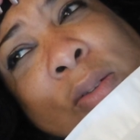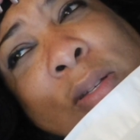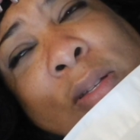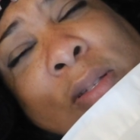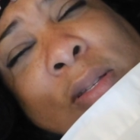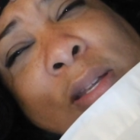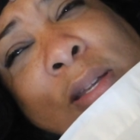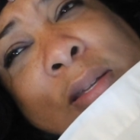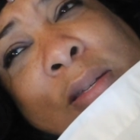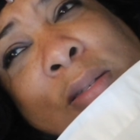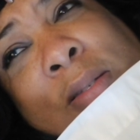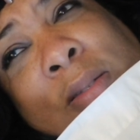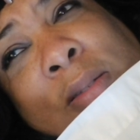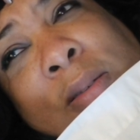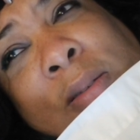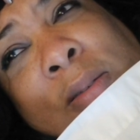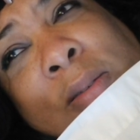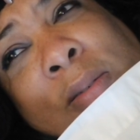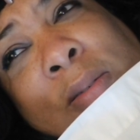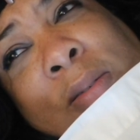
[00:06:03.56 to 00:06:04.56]
on the desk.
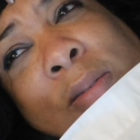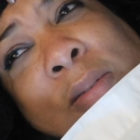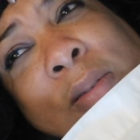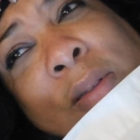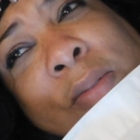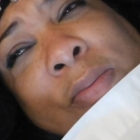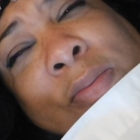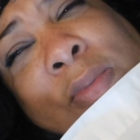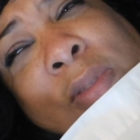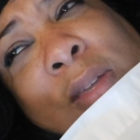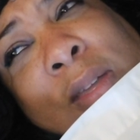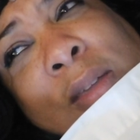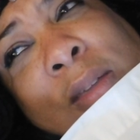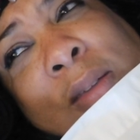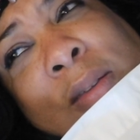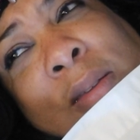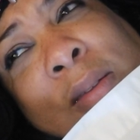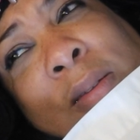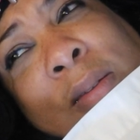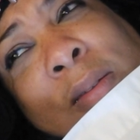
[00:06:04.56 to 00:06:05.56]
I
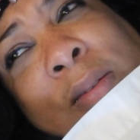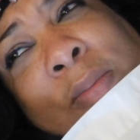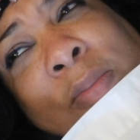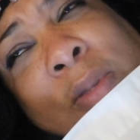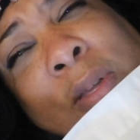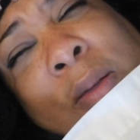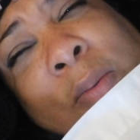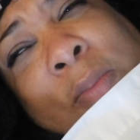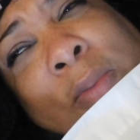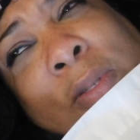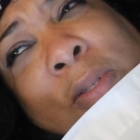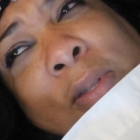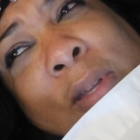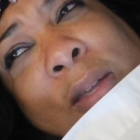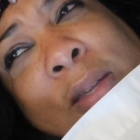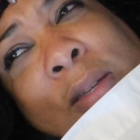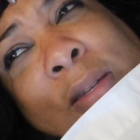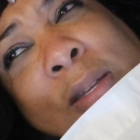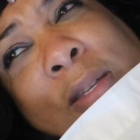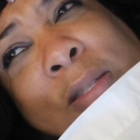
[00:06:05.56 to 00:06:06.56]
think, not
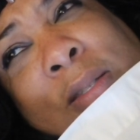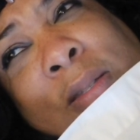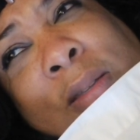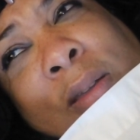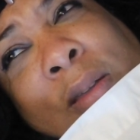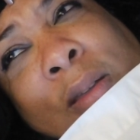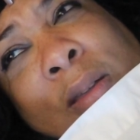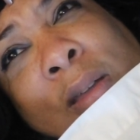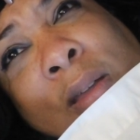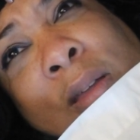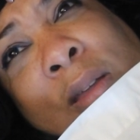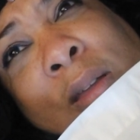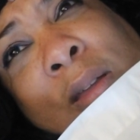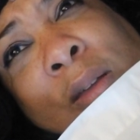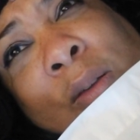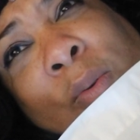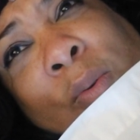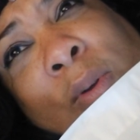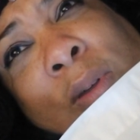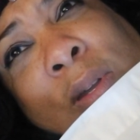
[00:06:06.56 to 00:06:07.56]
mistaken, that's
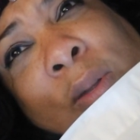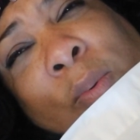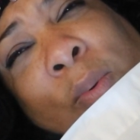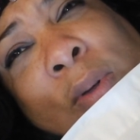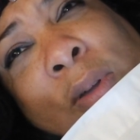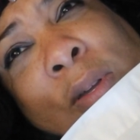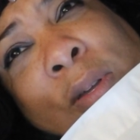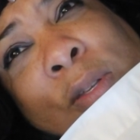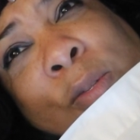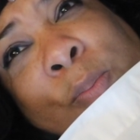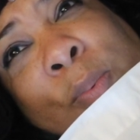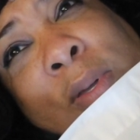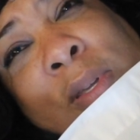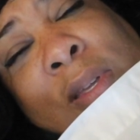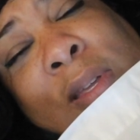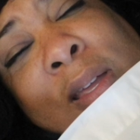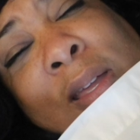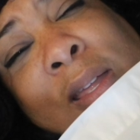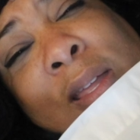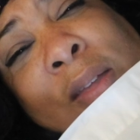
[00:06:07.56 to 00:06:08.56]
what it was.
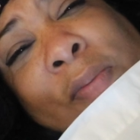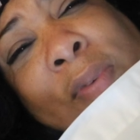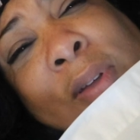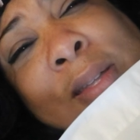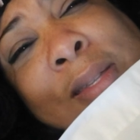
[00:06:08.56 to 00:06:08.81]
But if